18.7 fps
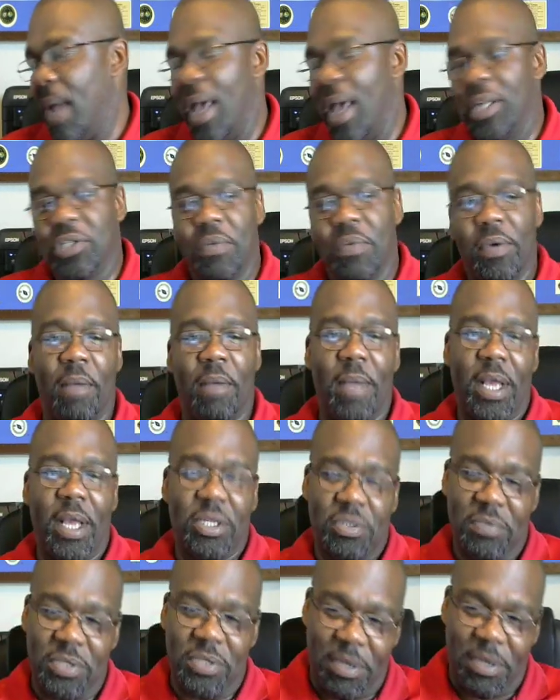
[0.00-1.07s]
But seriously, no.
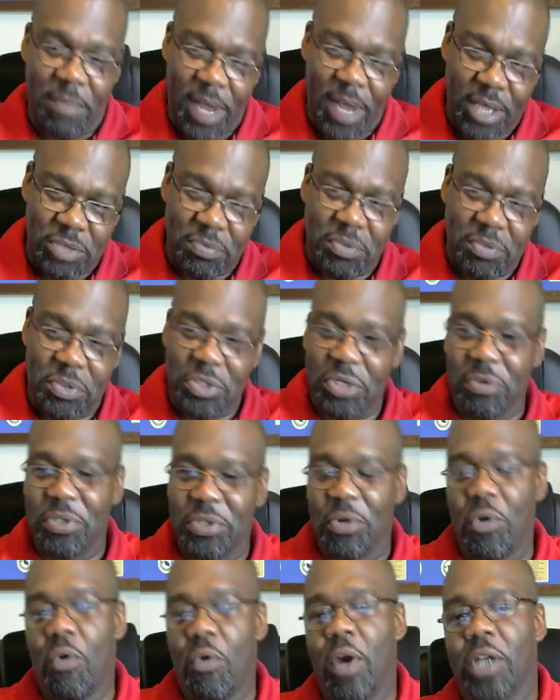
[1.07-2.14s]
I'm gonna ask him a
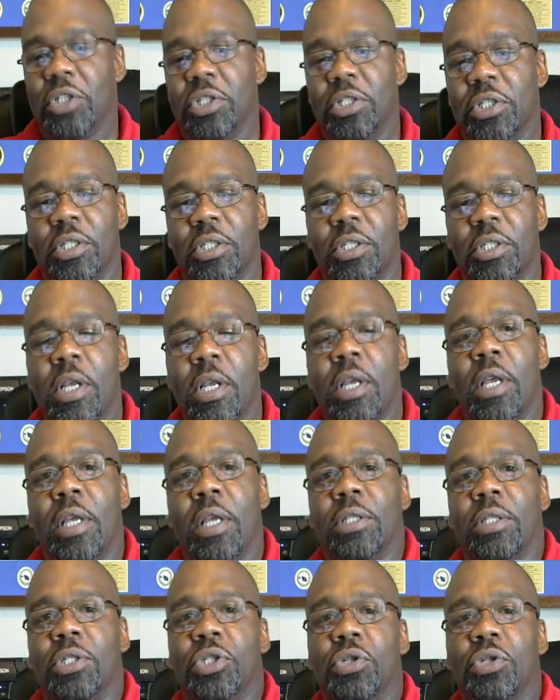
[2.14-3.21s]
series of questions
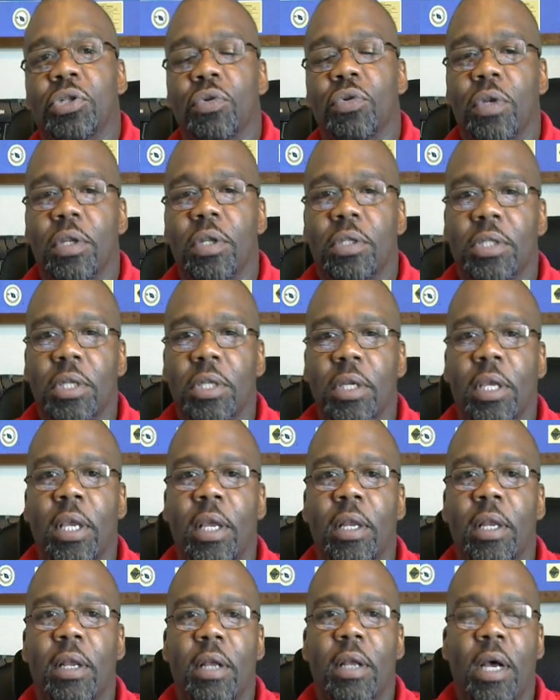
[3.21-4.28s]
to
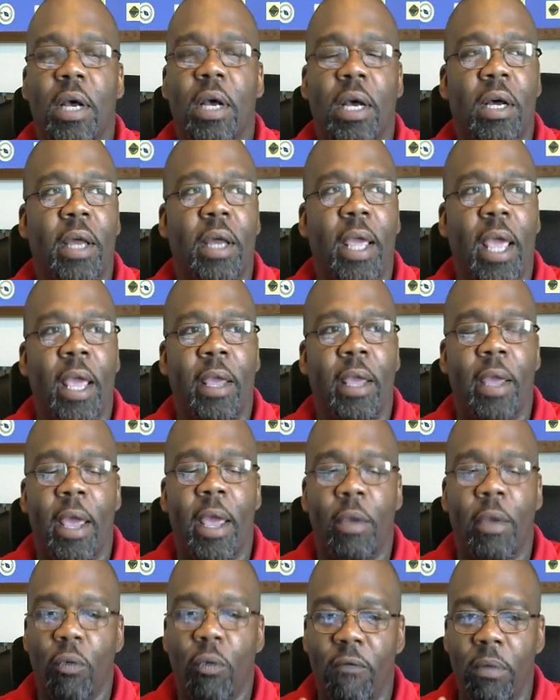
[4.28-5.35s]
get a
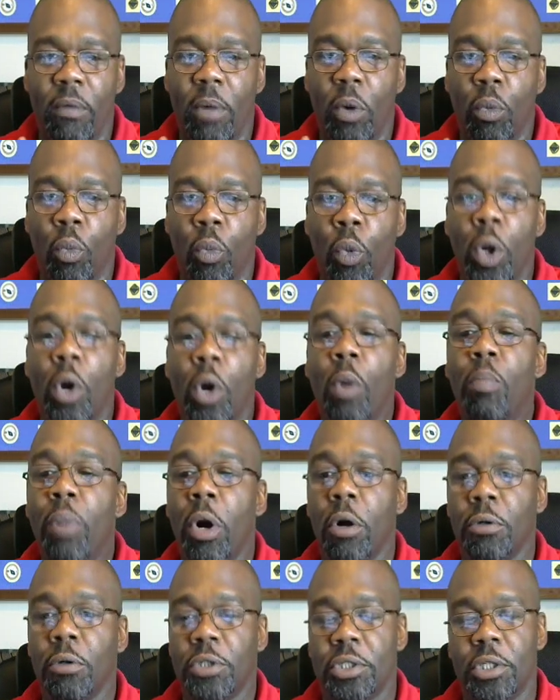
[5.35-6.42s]
from a real
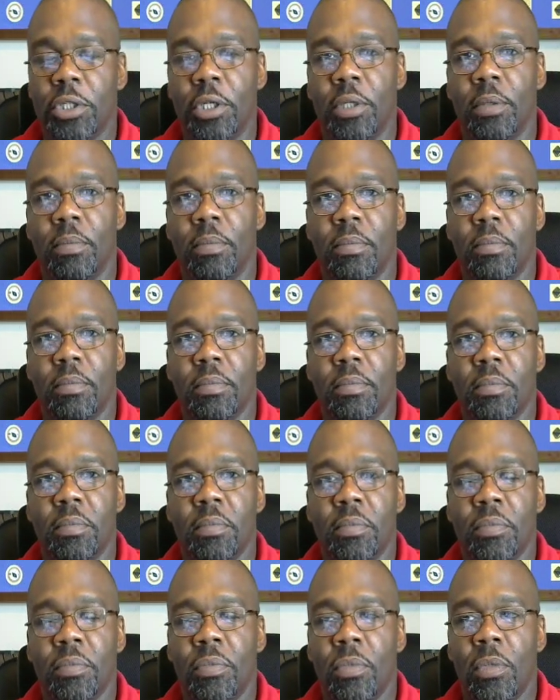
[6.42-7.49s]
person
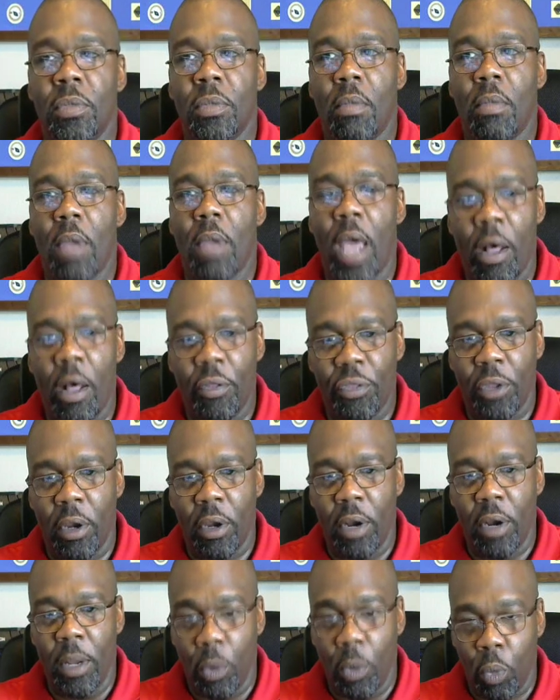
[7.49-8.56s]
out
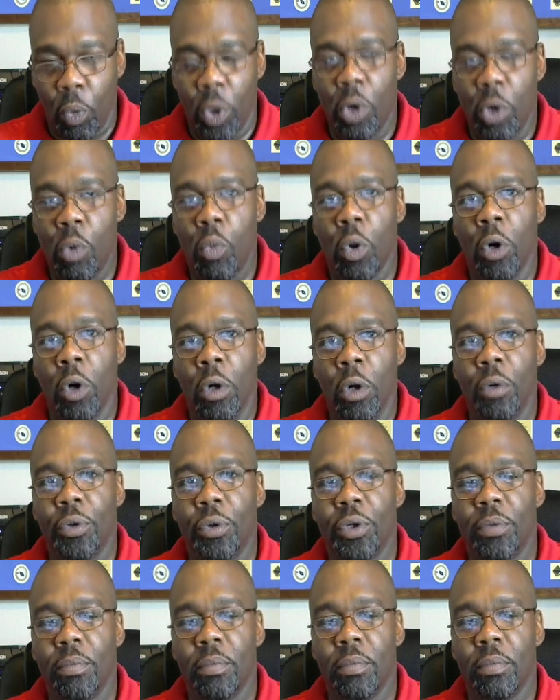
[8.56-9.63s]
there in the real world